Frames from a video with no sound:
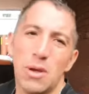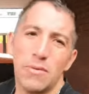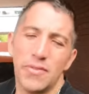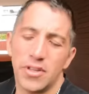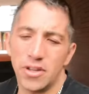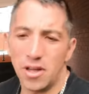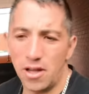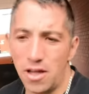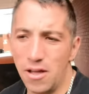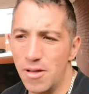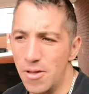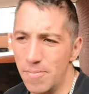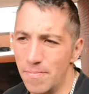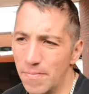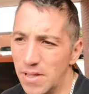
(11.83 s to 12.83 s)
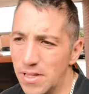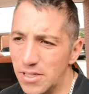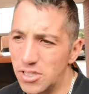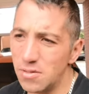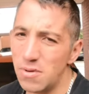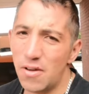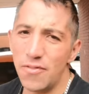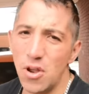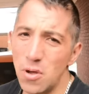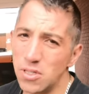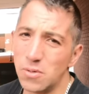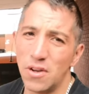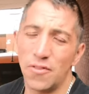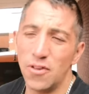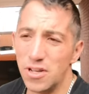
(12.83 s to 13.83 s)
out with the car. Something I've
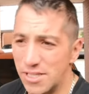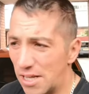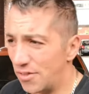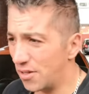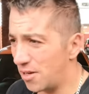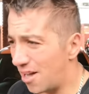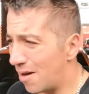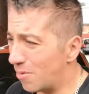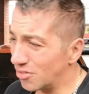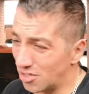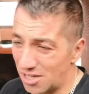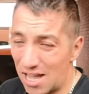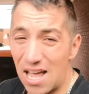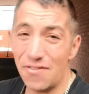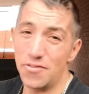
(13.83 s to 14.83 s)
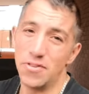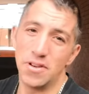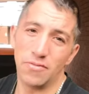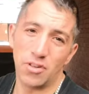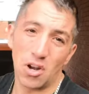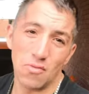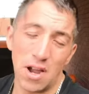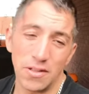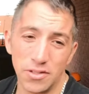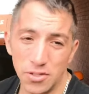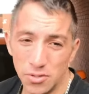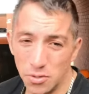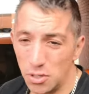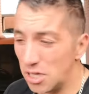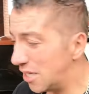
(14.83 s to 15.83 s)
noticed when I first had the car, but I just haven't got around to
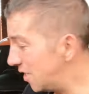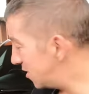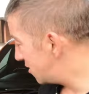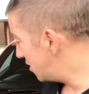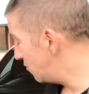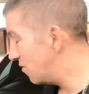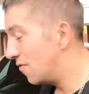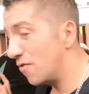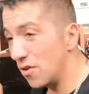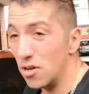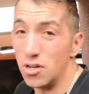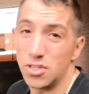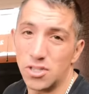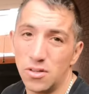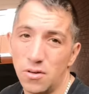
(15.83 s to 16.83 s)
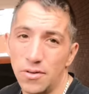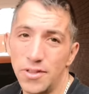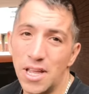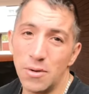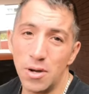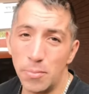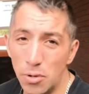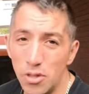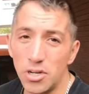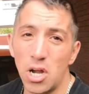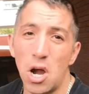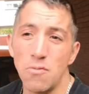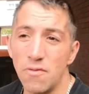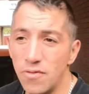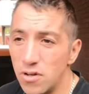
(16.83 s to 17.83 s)
sorting, is the reverse light. Now when I put the
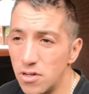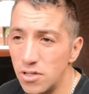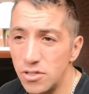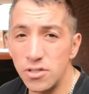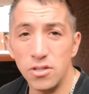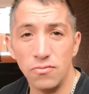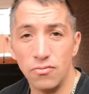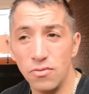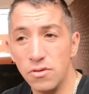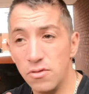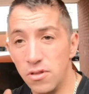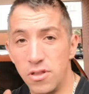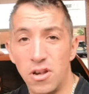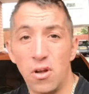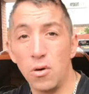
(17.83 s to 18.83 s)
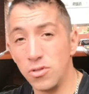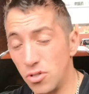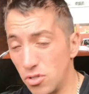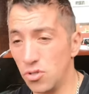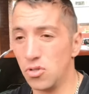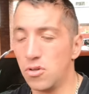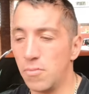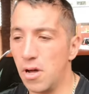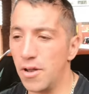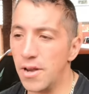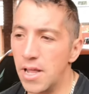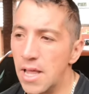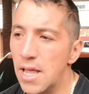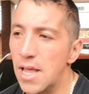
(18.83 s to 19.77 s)
car in reverse, the light doesn't come on.